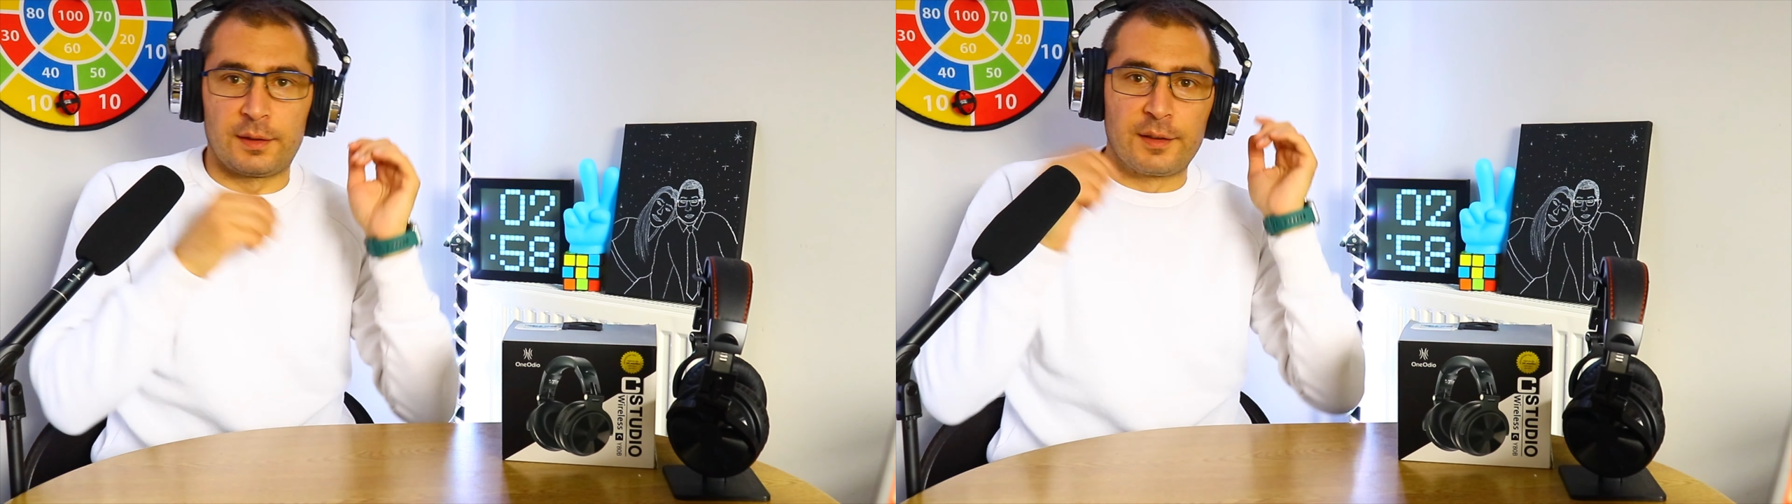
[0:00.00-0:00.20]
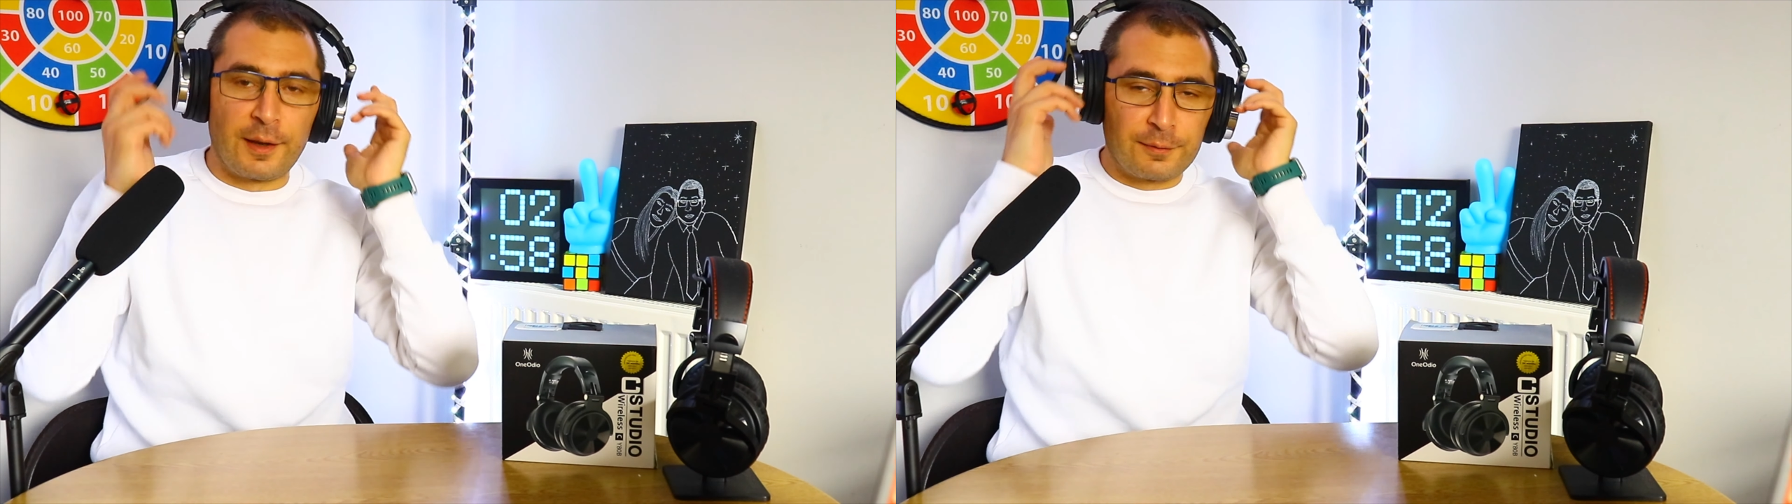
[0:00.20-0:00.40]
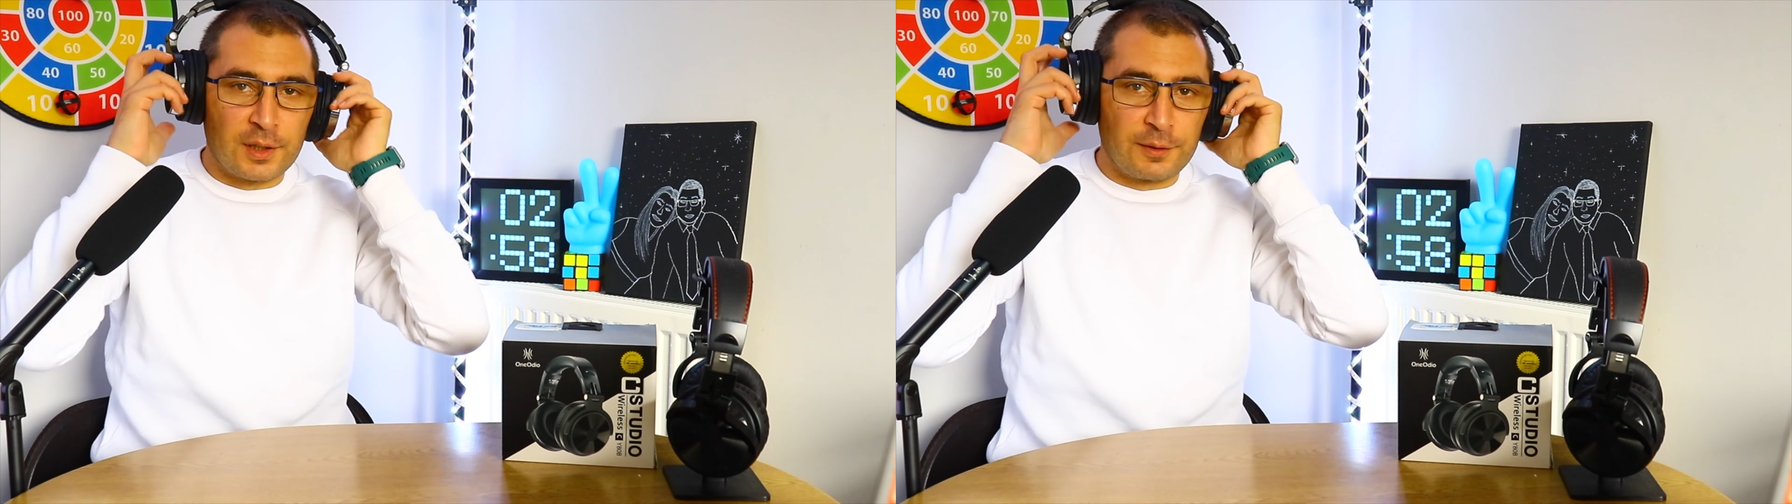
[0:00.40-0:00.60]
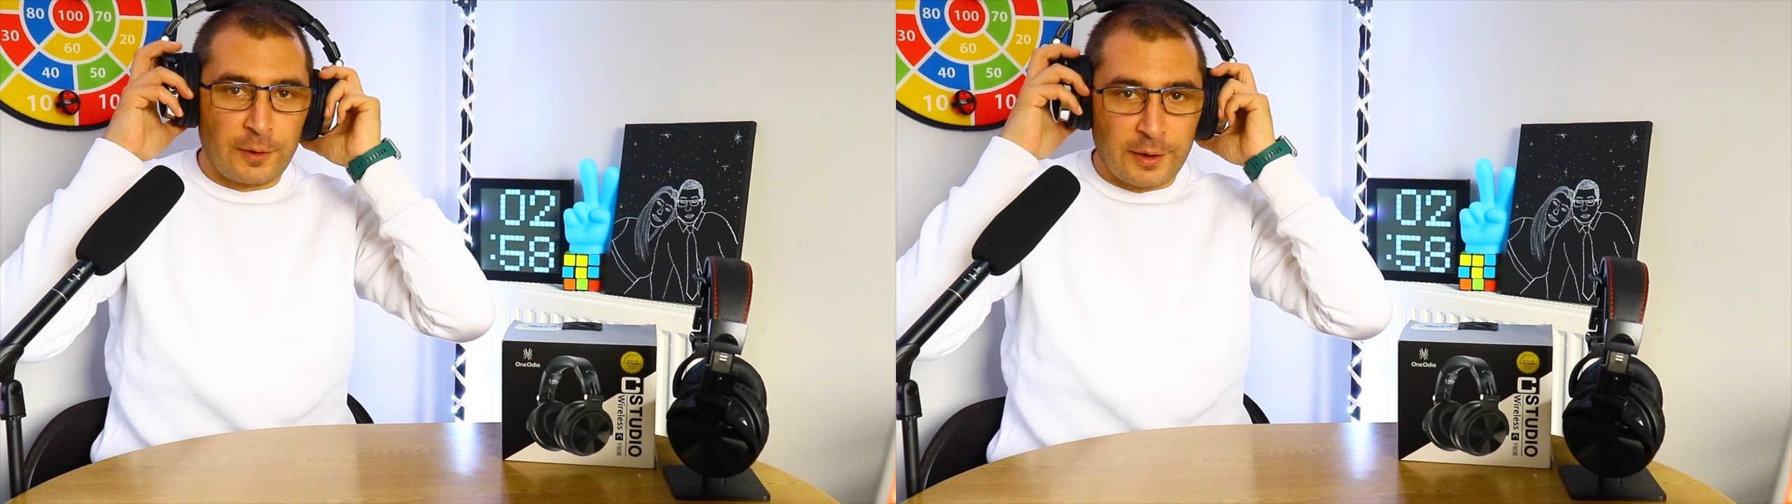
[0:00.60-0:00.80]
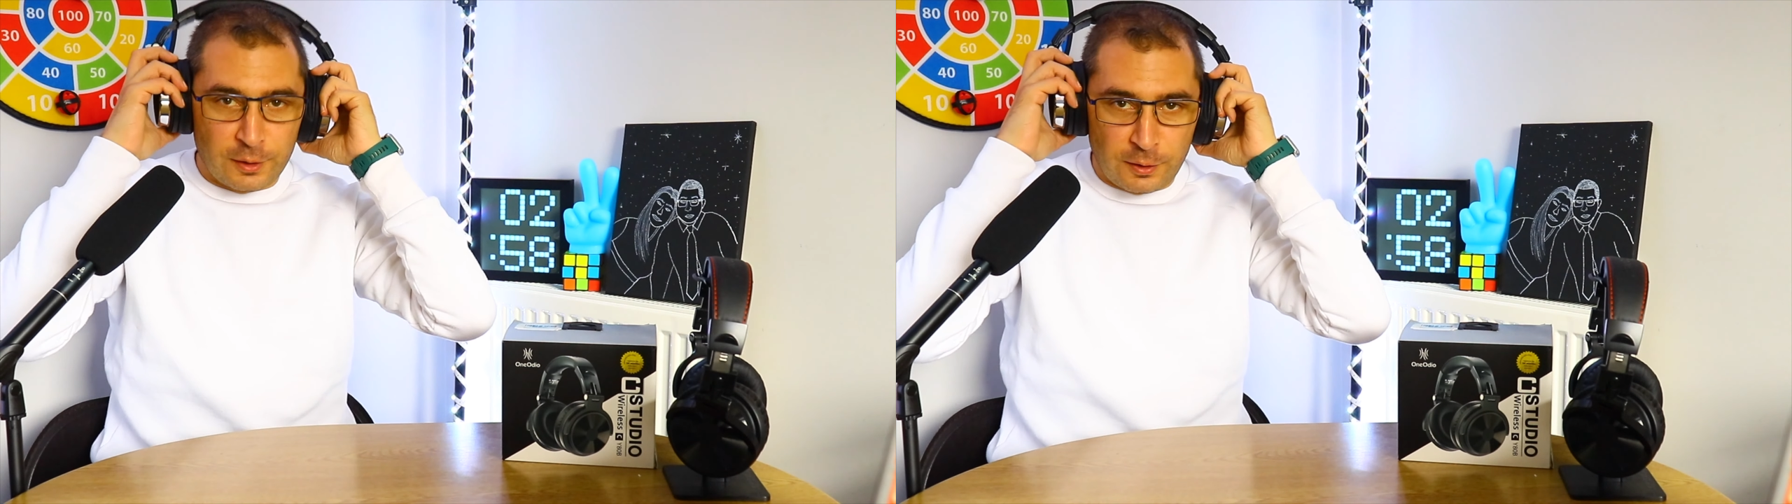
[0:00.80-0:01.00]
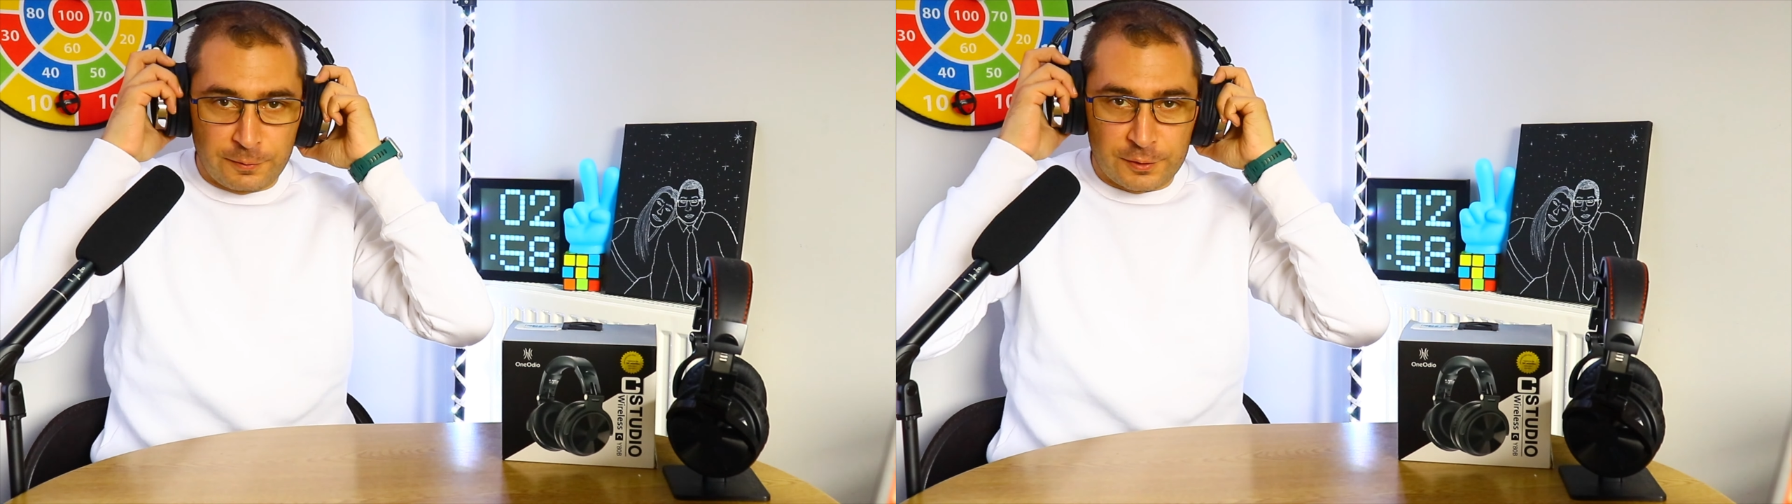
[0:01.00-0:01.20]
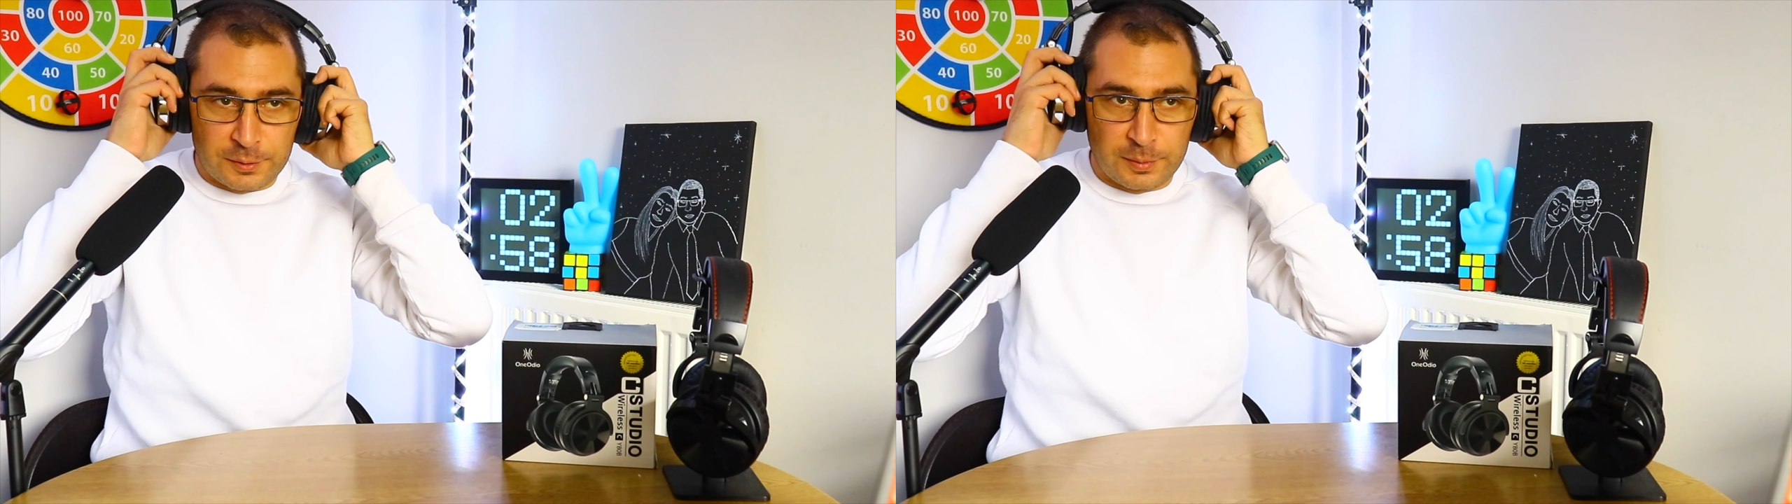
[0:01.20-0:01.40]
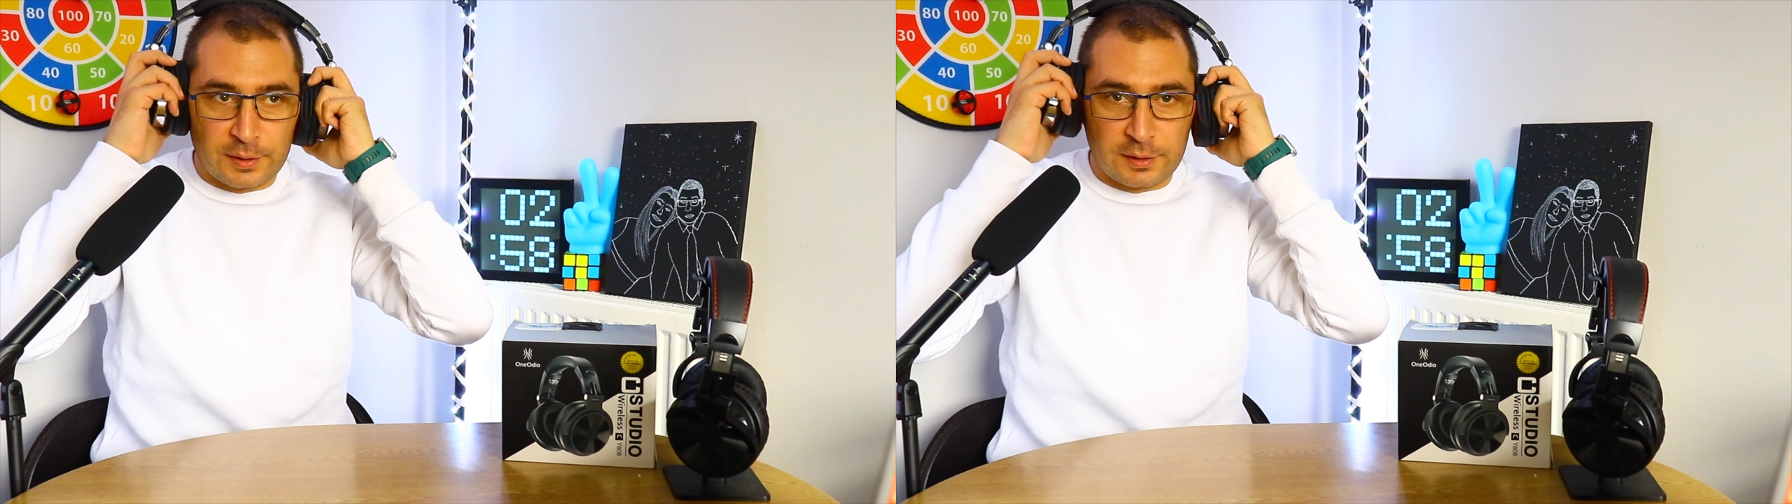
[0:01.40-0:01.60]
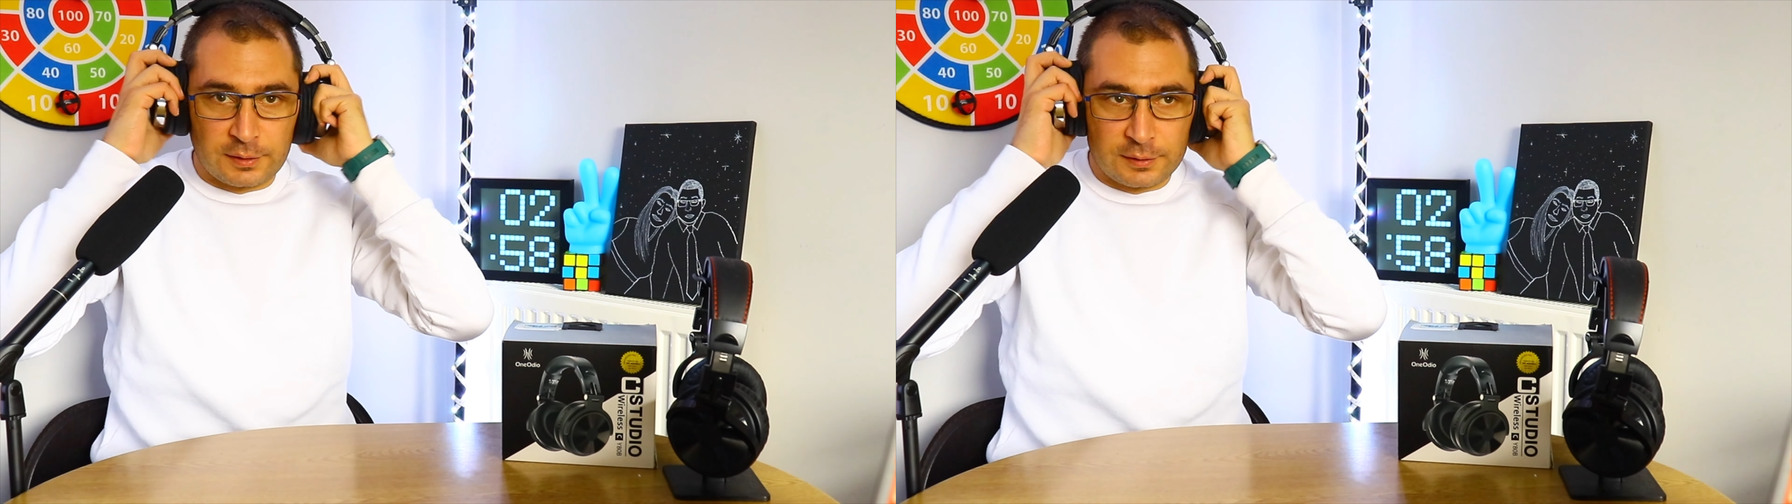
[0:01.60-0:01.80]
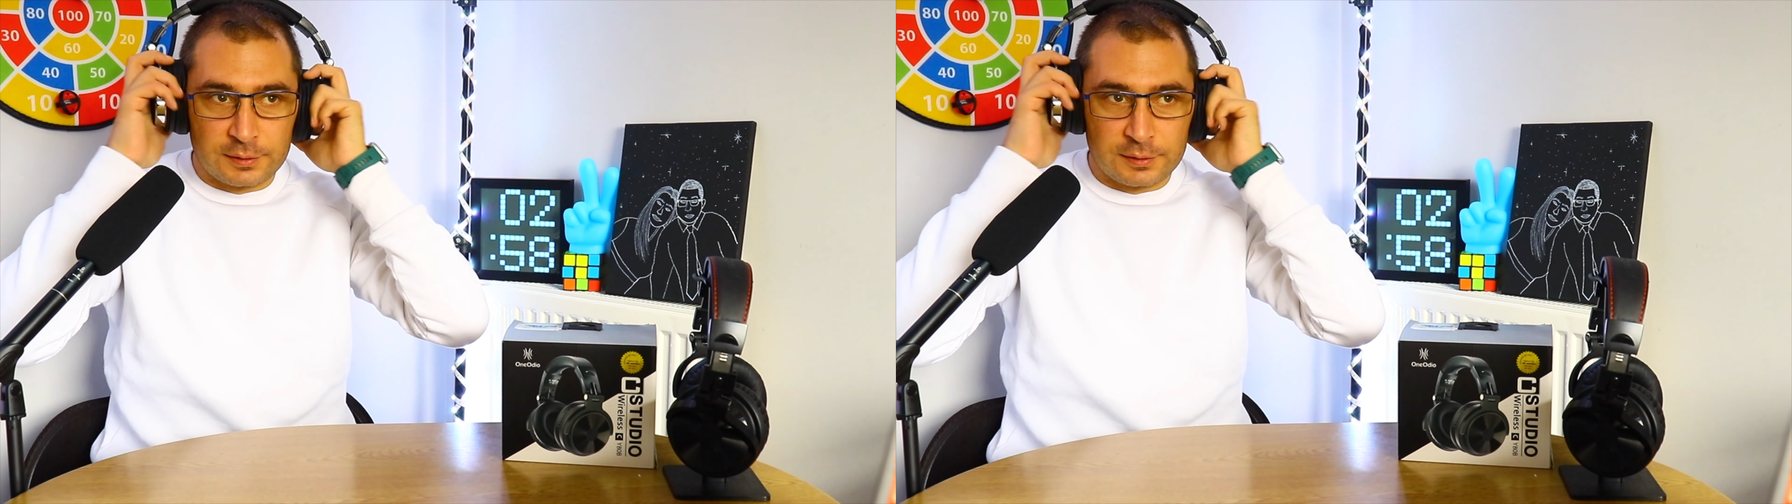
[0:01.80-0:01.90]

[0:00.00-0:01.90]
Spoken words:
Definitely very comfortable.